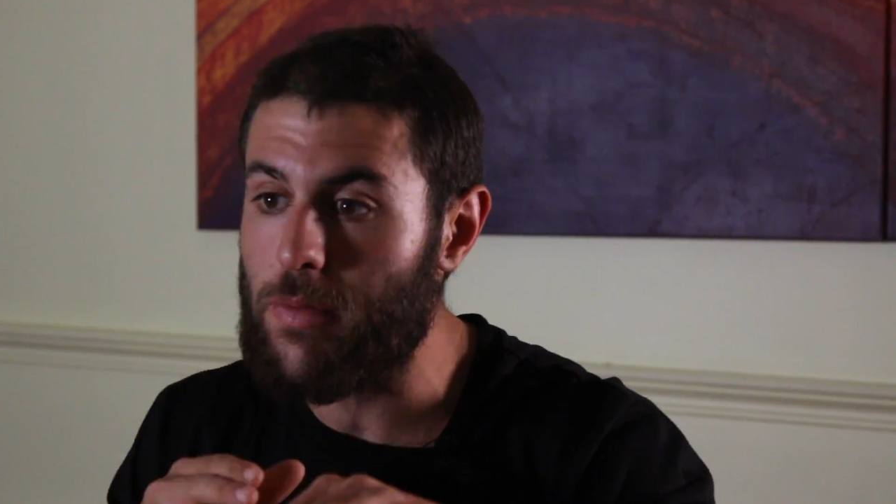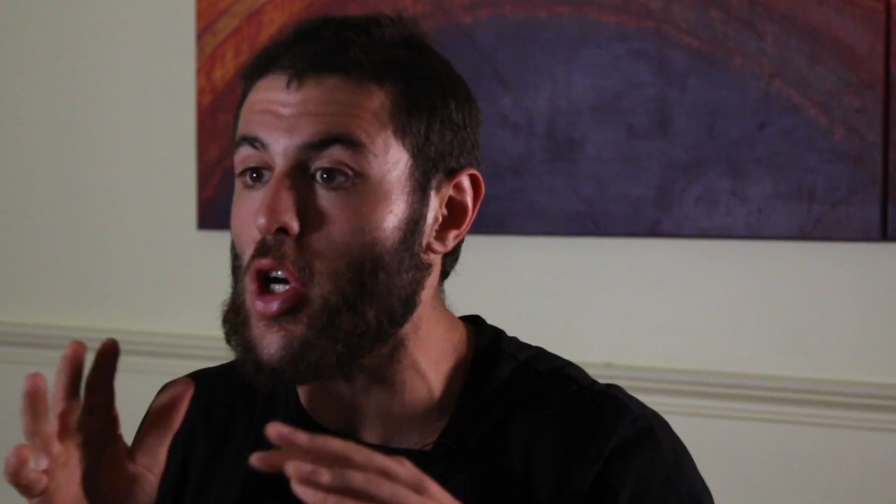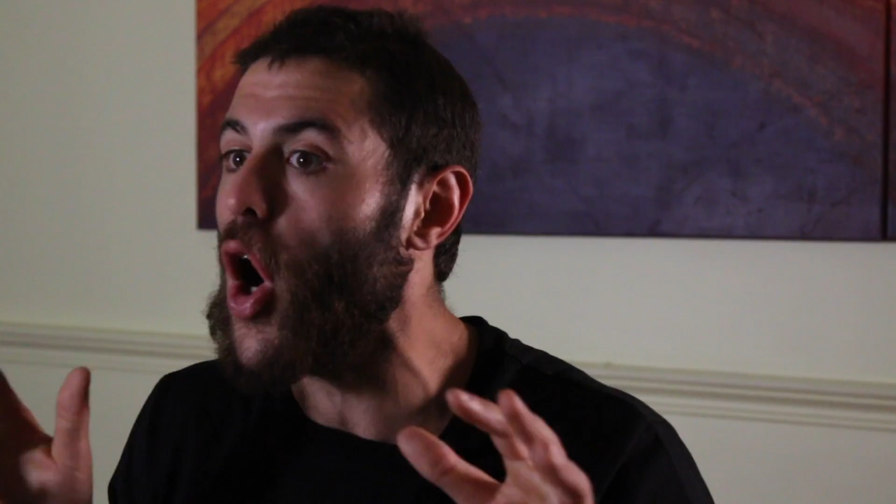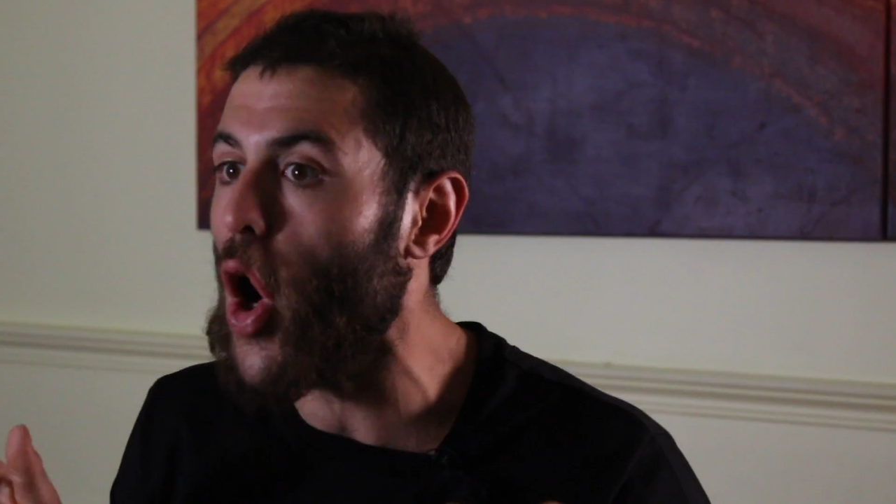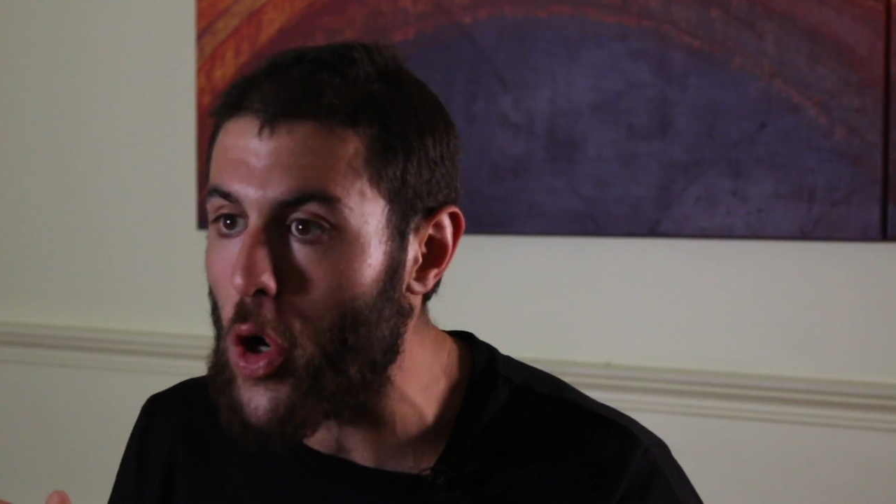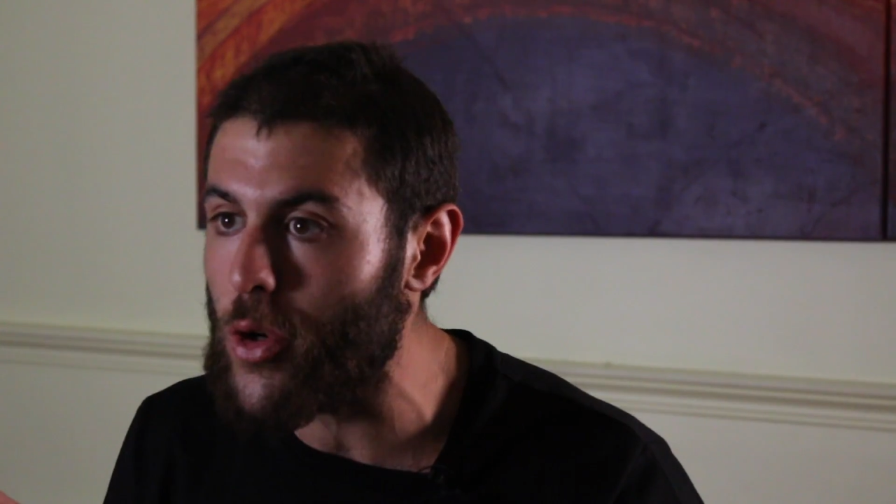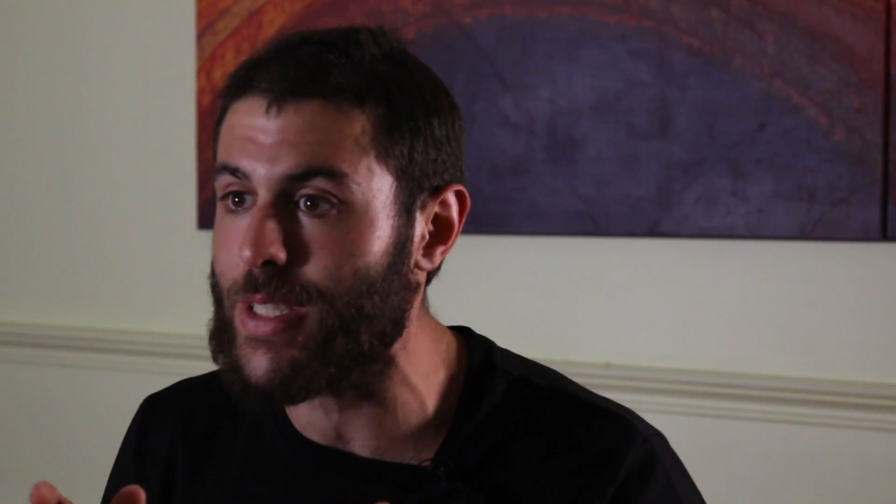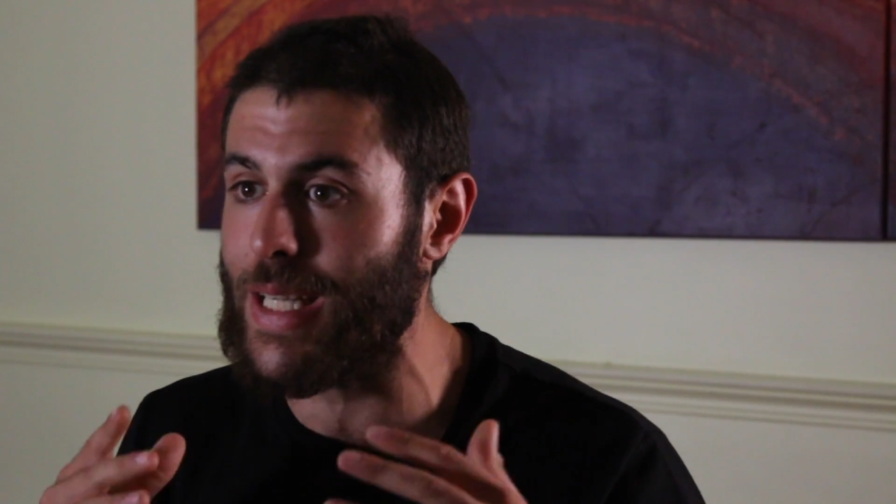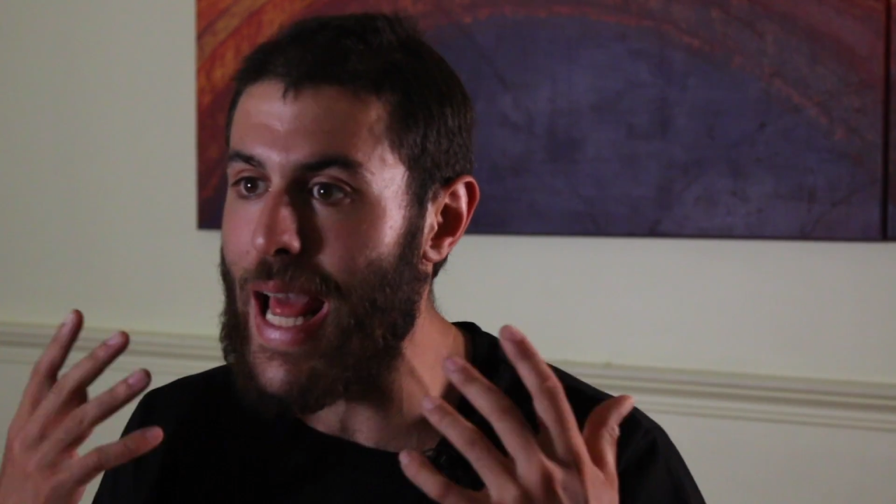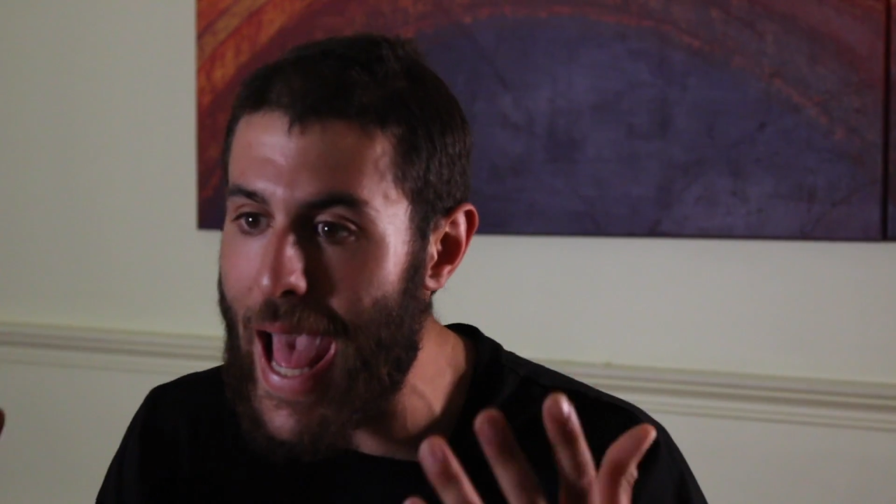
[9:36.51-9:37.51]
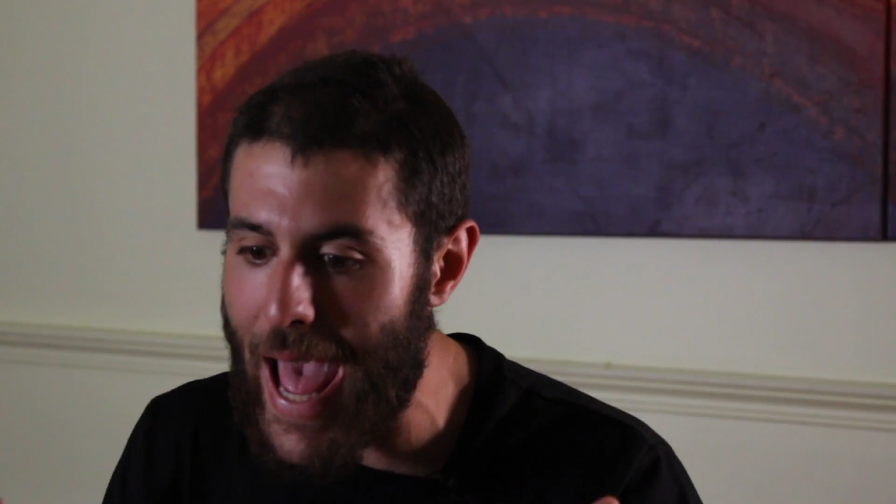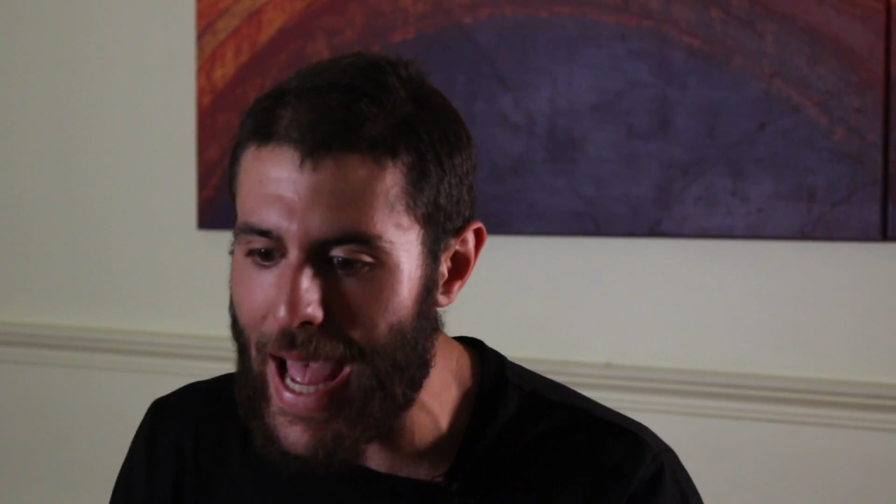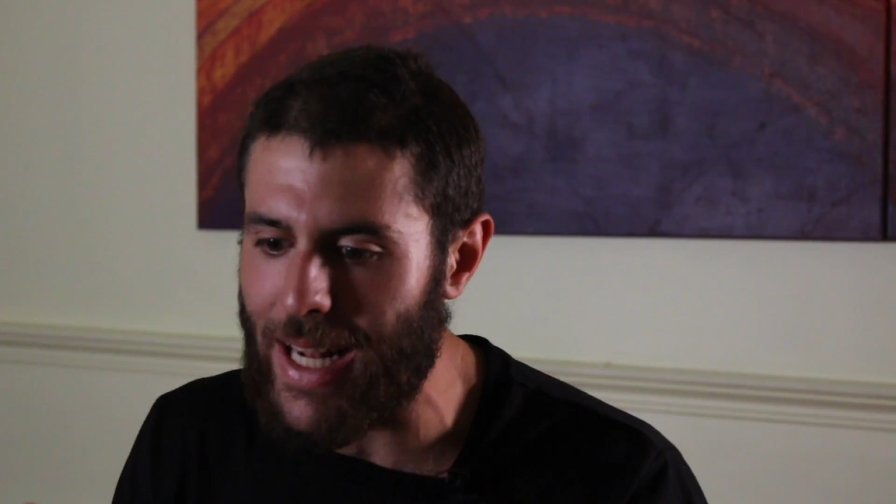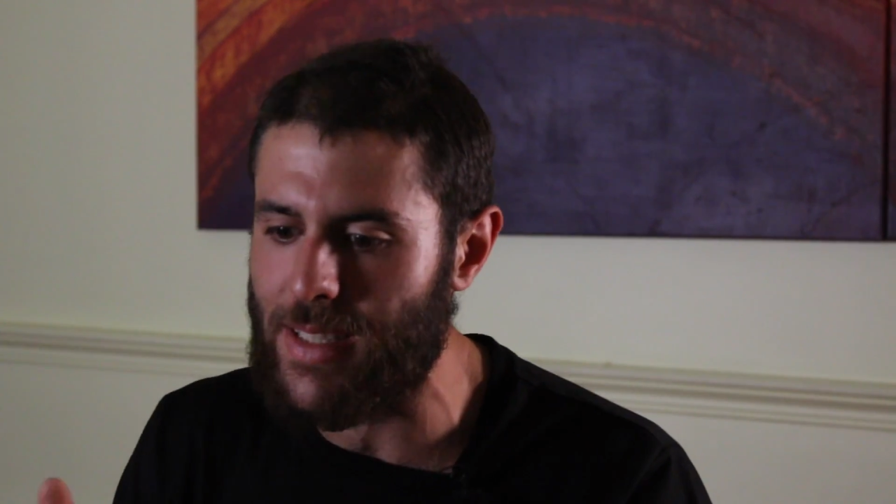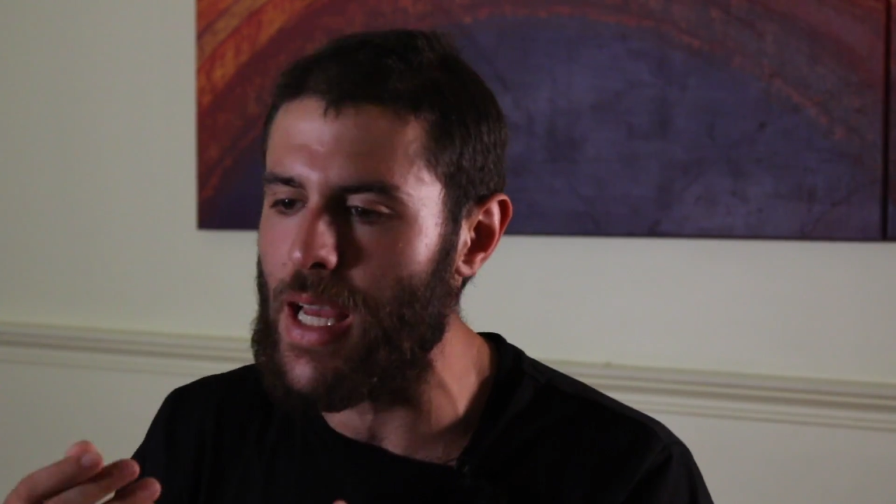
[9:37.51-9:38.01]
toes and
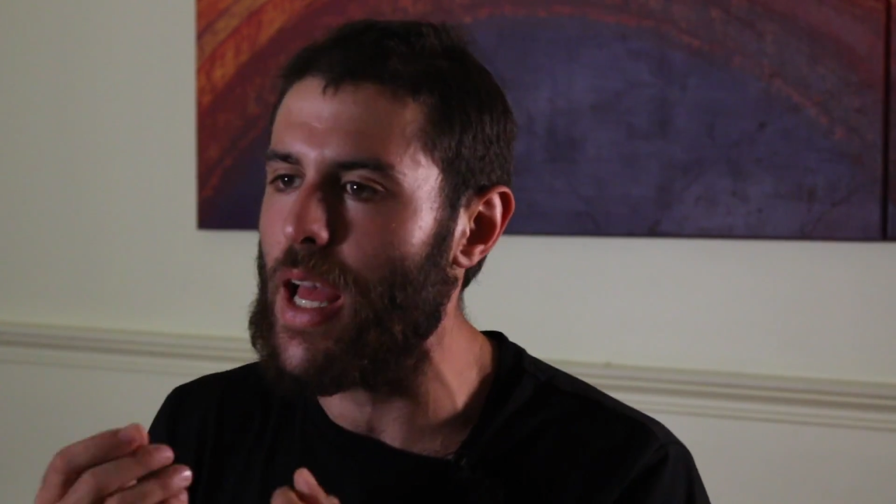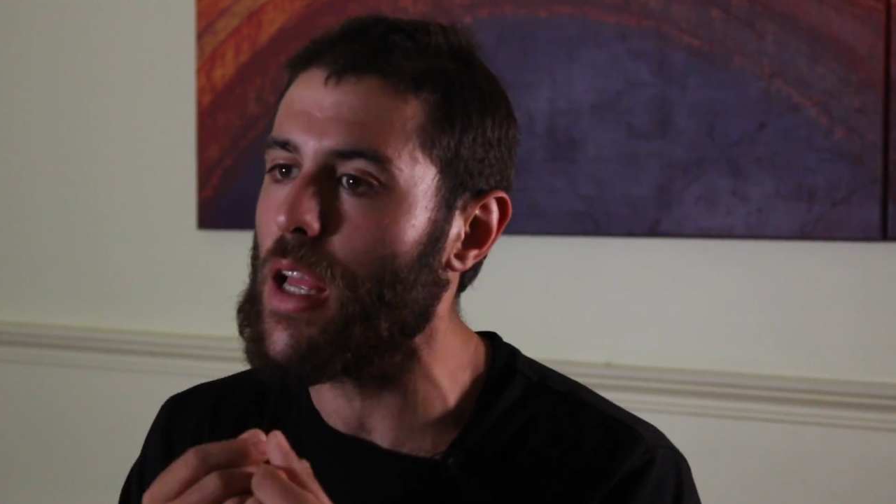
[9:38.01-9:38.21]
hands,